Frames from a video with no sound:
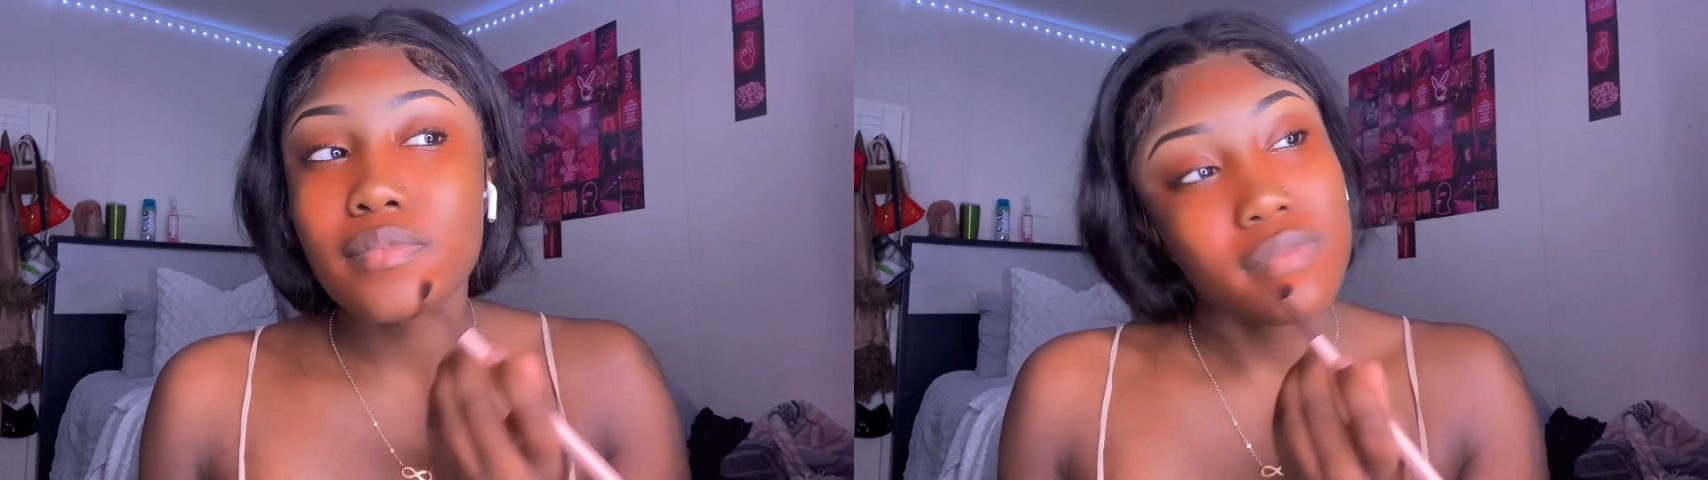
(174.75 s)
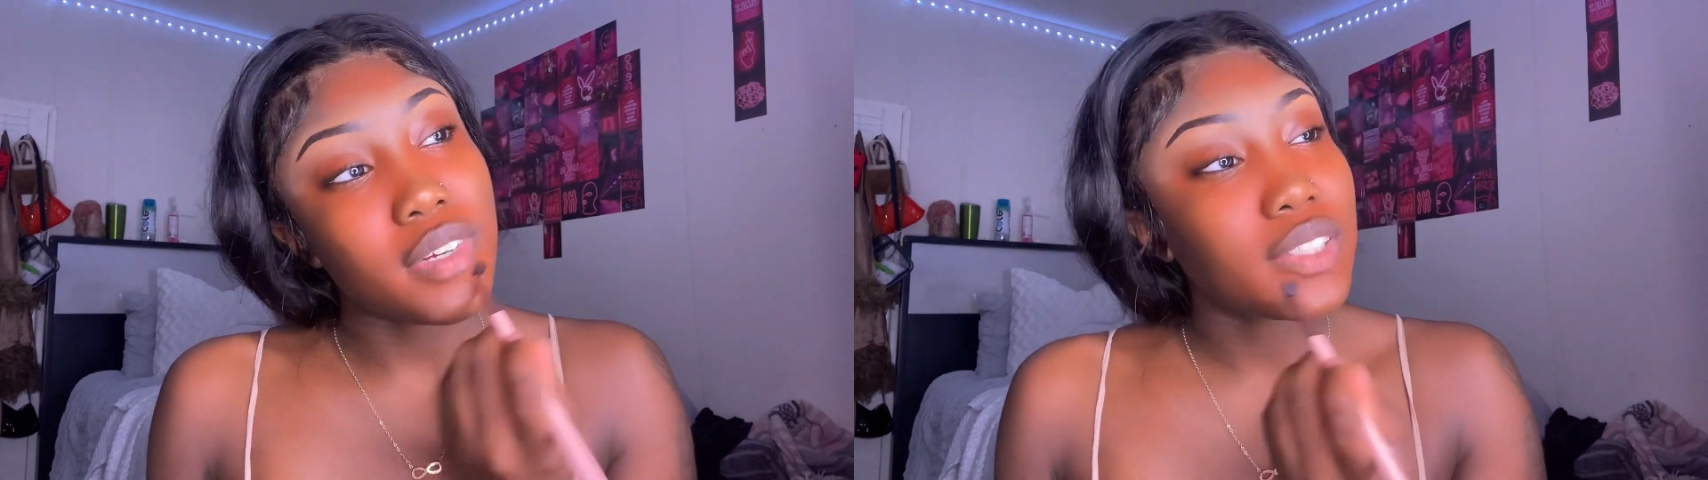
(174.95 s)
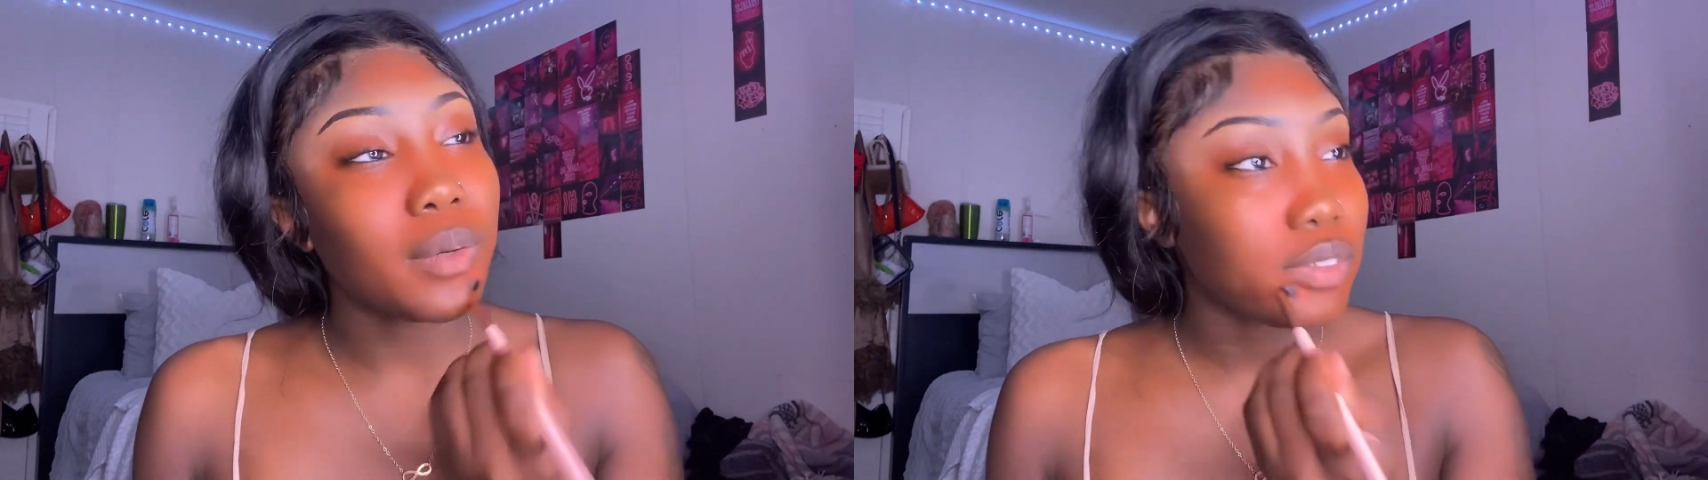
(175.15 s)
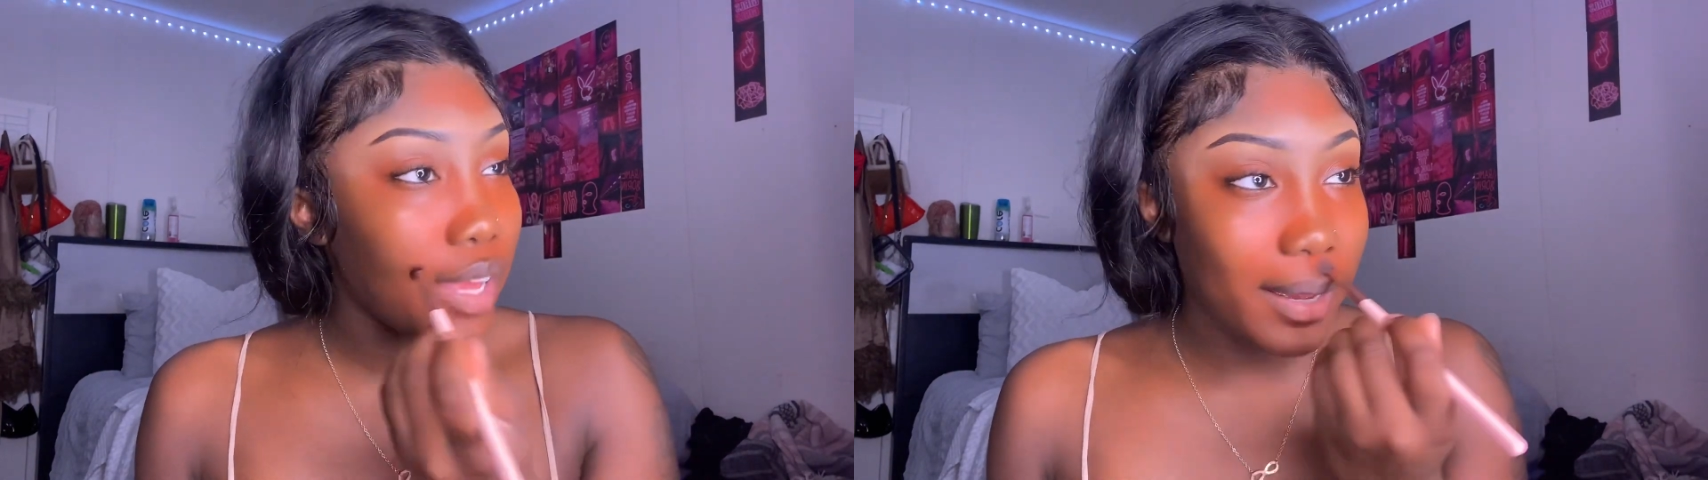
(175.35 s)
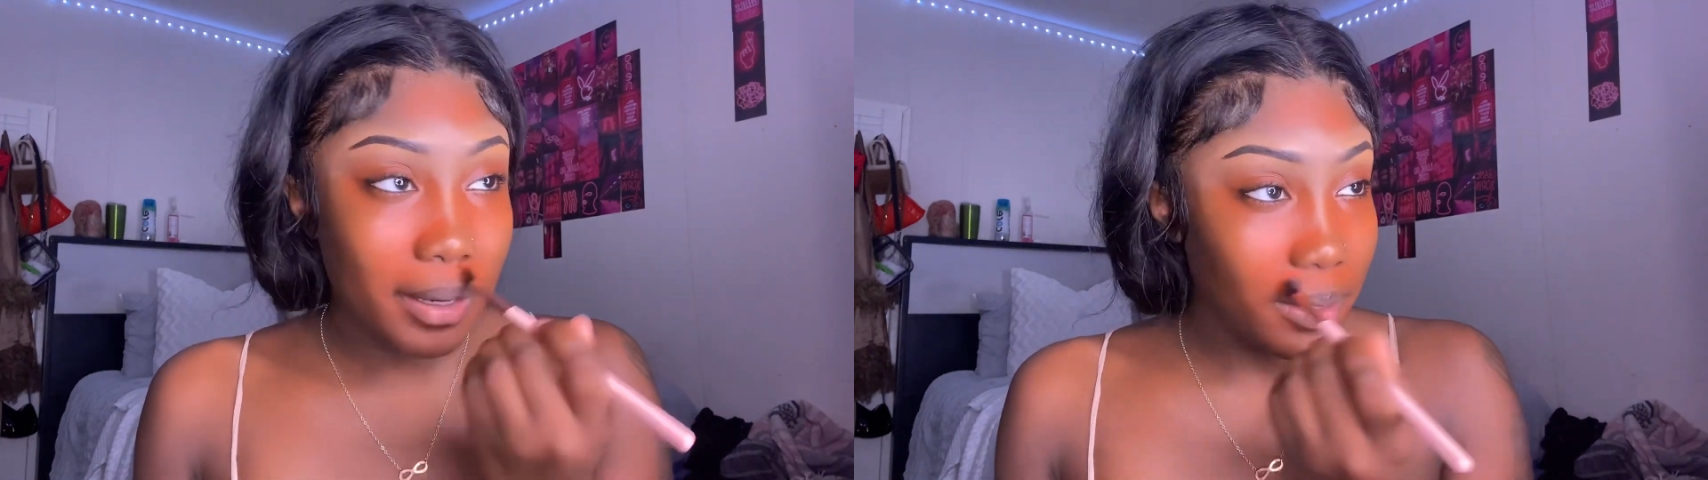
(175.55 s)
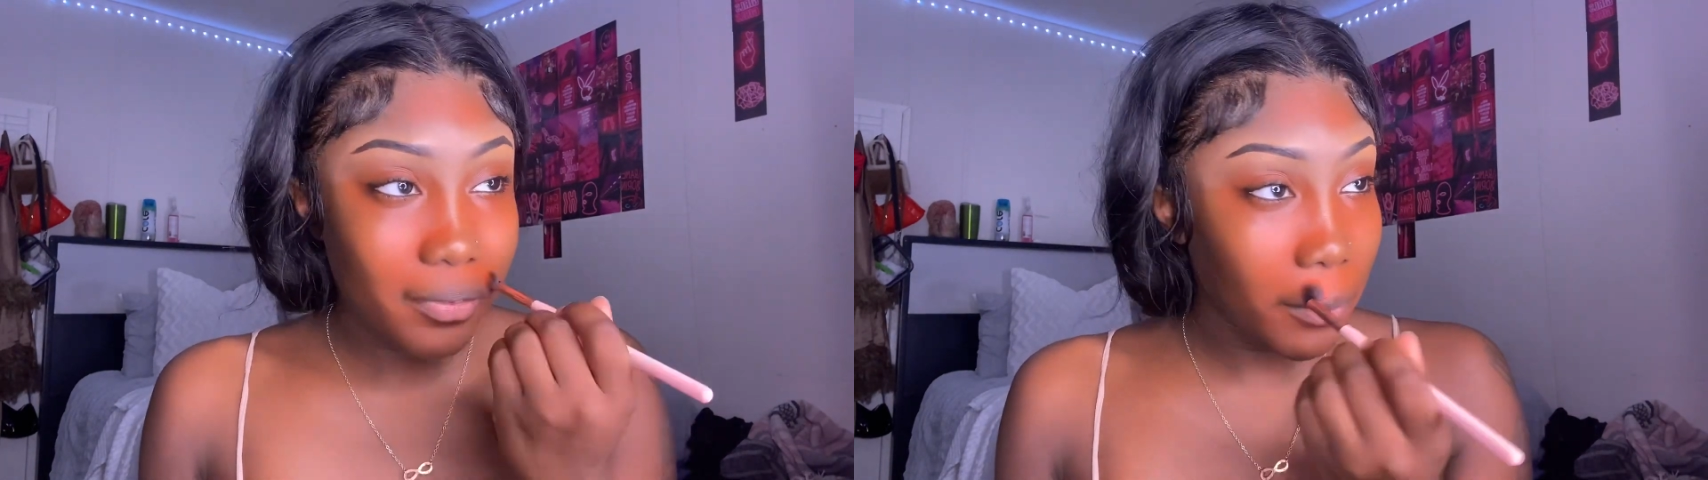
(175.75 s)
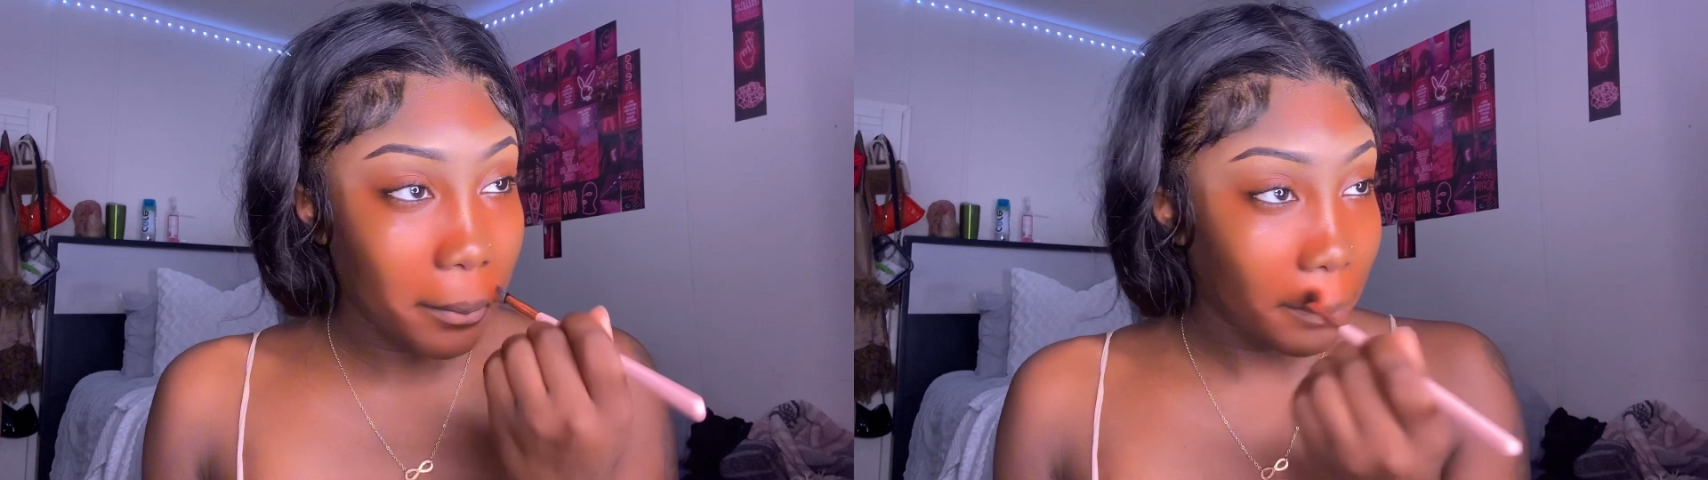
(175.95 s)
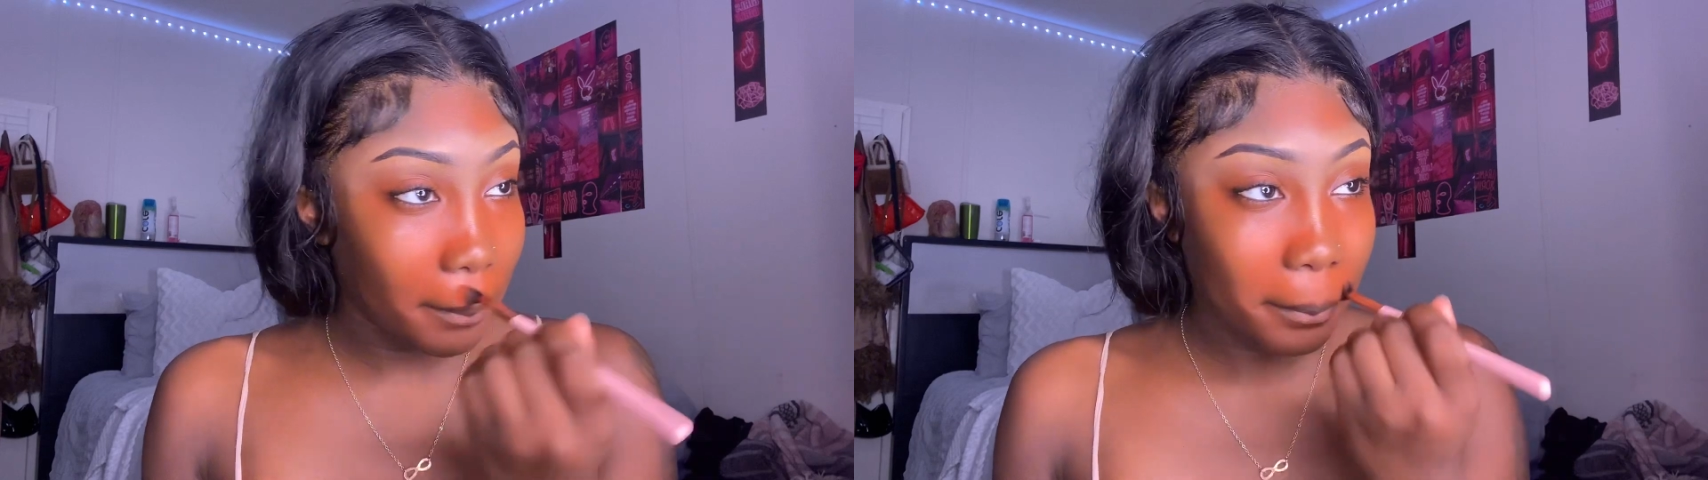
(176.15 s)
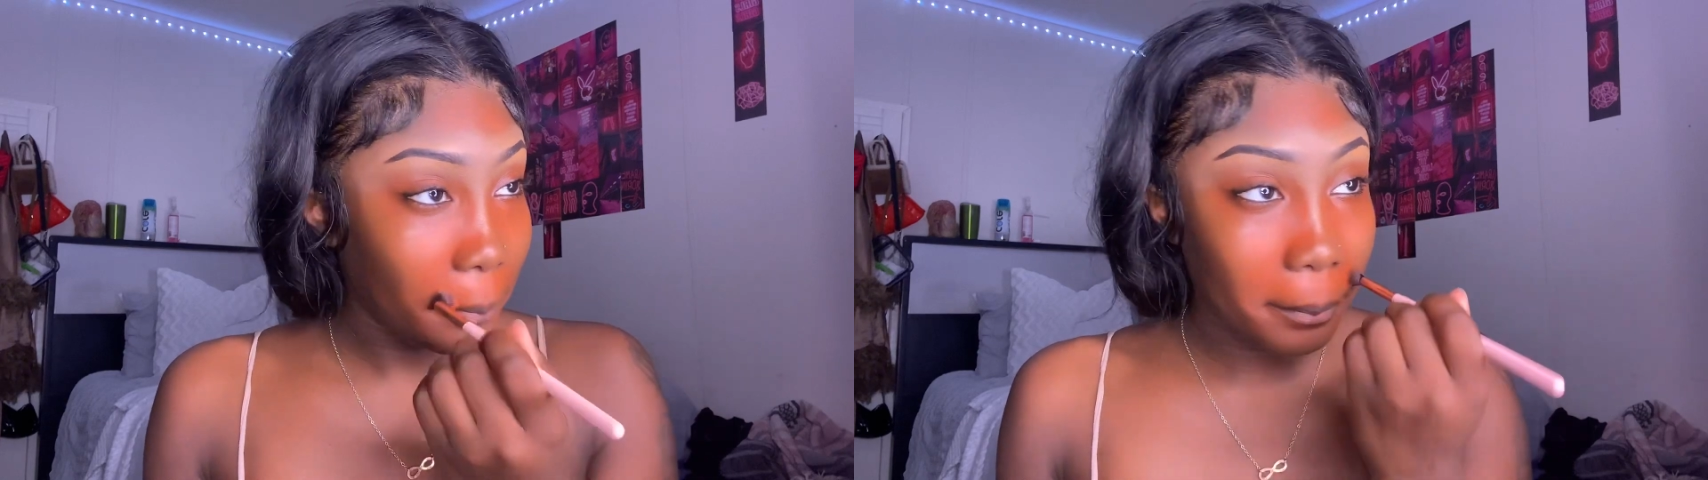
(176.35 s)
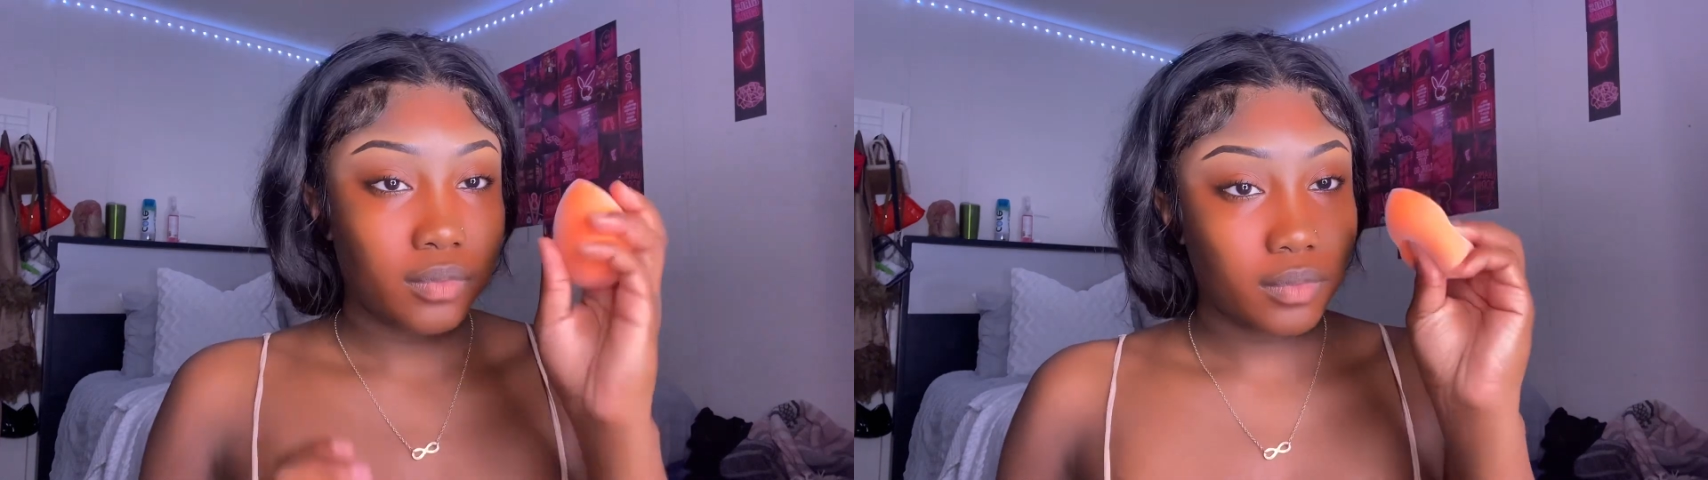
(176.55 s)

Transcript: concealer, or anything unless